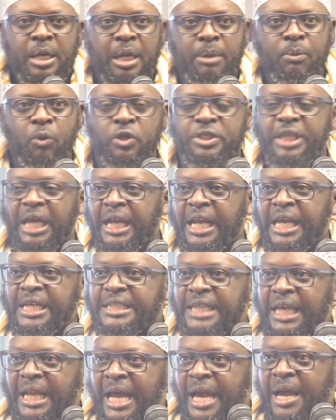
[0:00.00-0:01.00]
and Musa alayhi
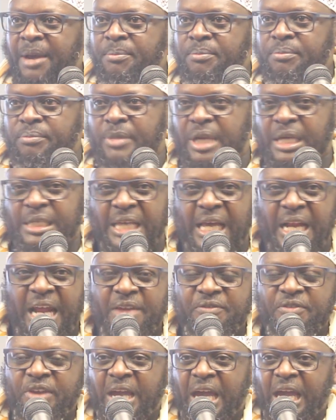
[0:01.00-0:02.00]
salam is
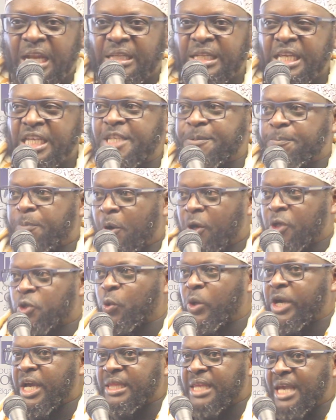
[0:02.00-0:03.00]
arriving at this spot
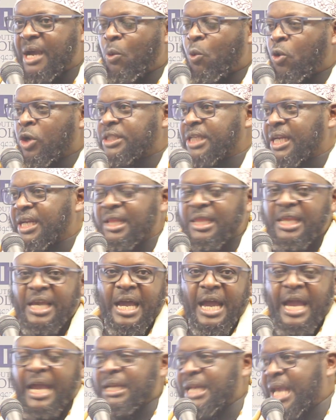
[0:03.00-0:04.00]
where they are watering their
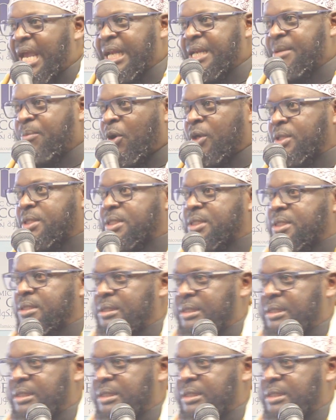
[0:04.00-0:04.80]
animals.